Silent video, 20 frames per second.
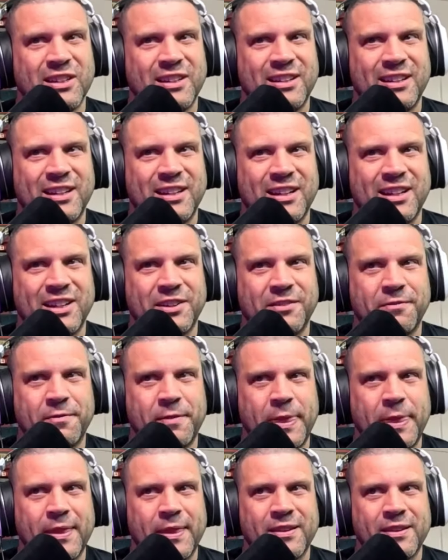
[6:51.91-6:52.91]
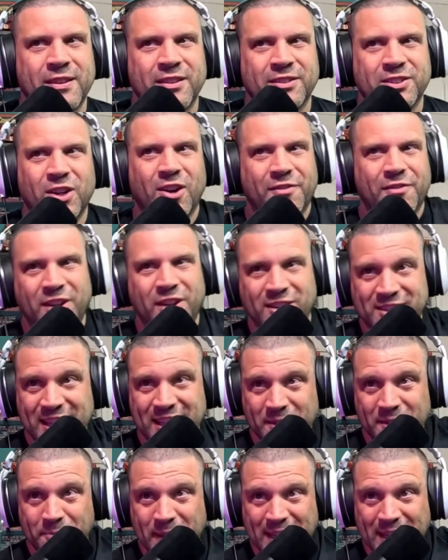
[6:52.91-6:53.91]
Sorry if y'all see
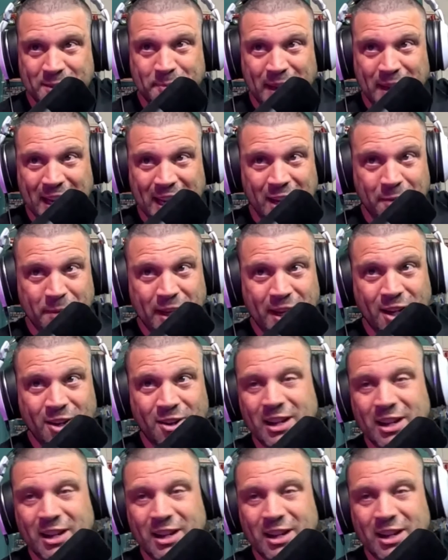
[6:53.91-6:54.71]
the mess behind me here.